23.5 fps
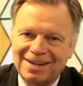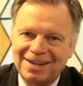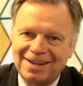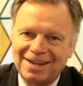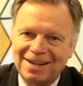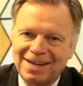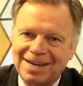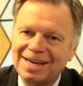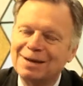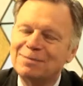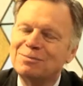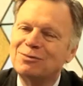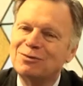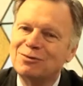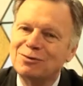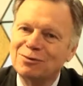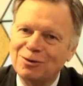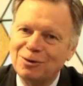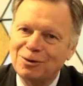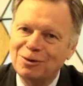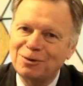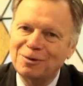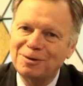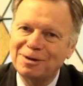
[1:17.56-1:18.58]
I am
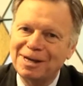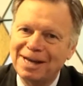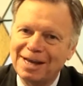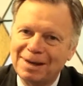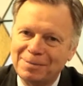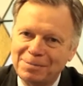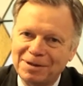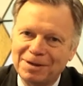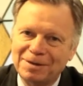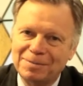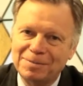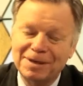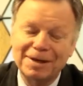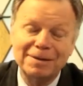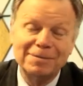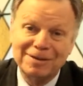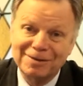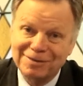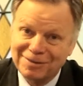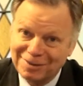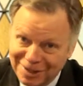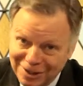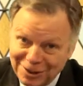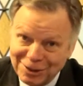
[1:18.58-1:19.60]
so happy to be able
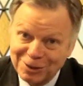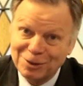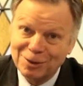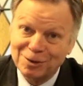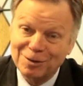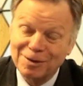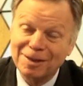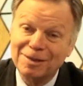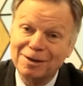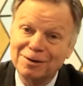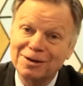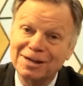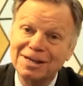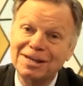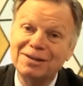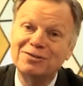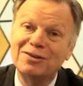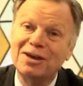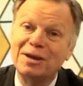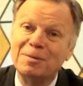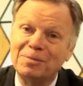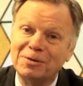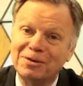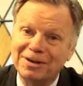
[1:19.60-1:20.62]
to tell you that there
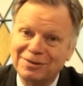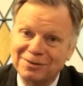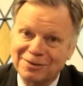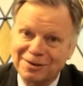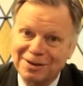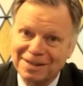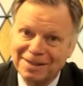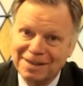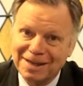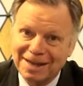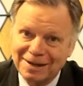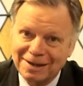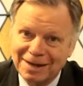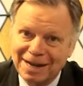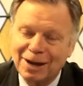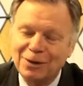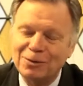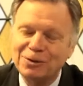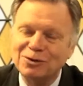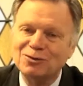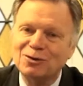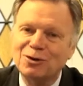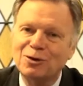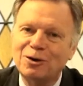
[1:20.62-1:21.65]
is a place like that
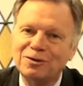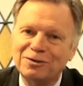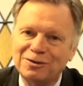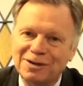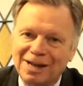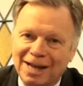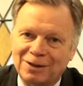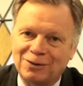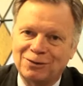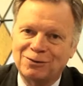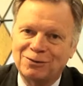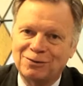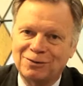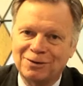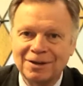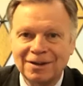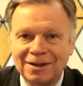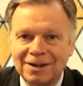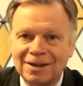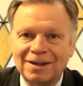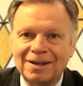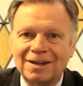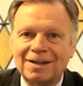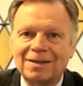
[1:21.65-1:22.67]
now. It's called NETS,
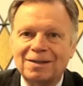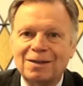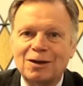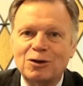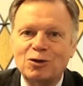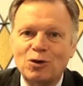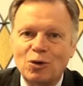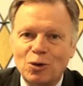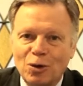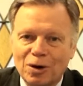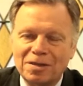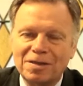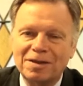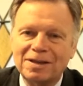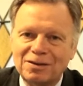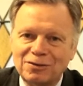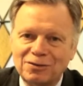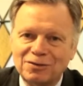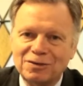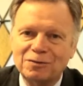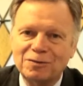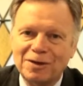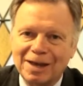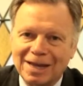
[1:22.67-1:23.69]
the
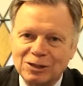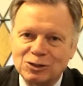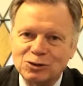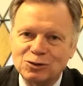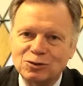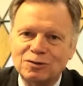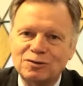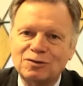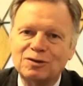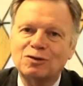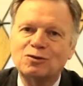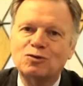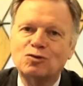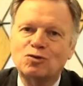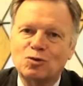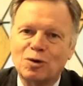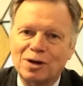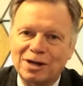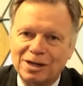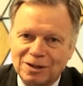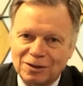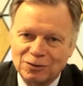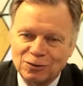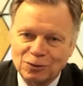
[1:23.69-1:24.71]
Northeast Evangelistic
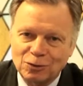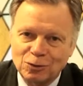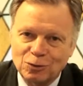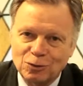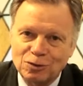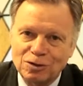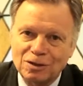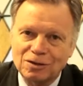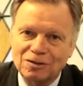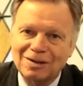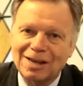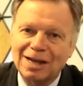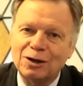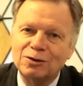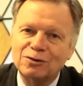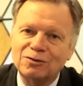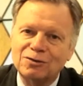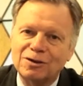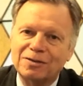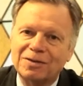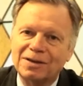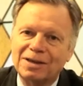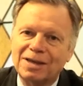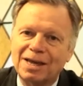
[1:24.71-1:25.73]
Training School. It's
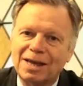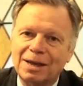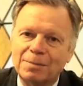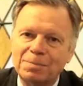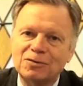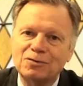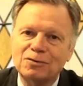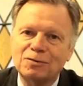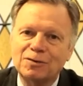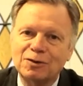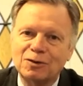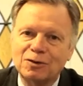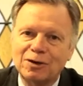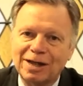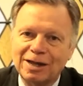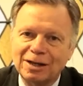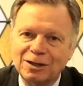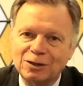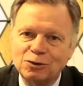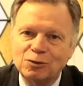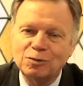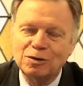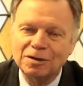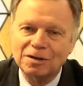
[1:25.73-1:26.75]
housed on the campus of
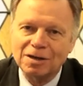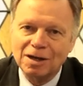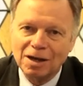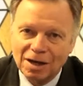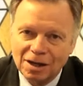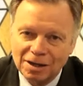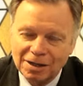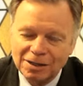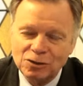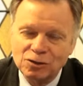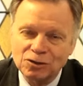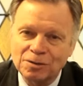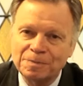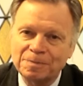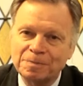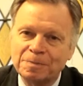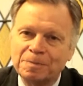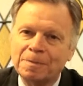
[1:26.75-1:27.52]
Atlantic Union College,